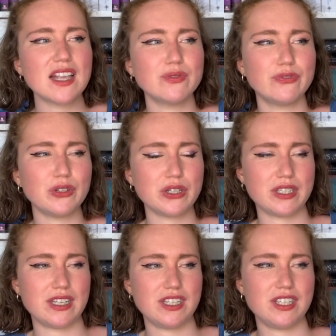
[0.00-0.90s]

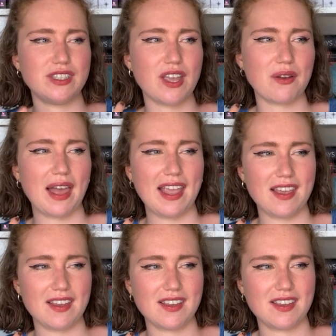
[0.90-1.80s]
flaws and she's so like
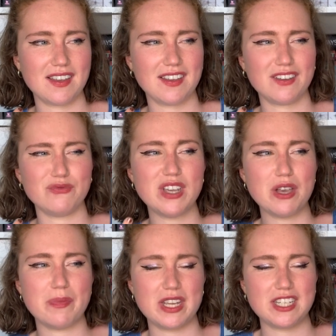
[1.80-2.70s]

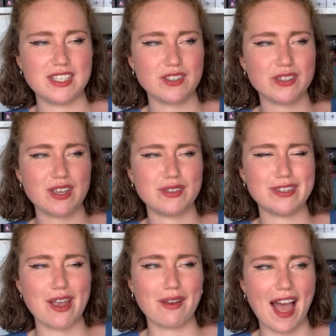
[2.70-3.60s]
real, but she's also
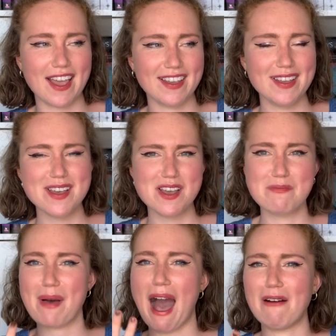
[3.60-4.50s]
so like
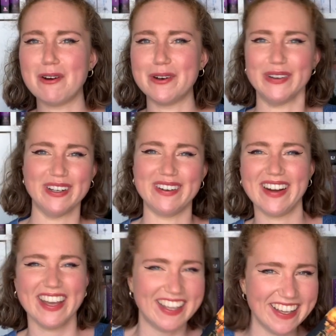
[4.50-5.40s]
power
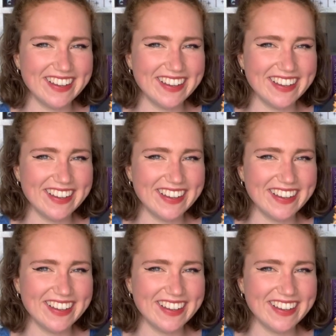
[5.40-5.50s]
hungry.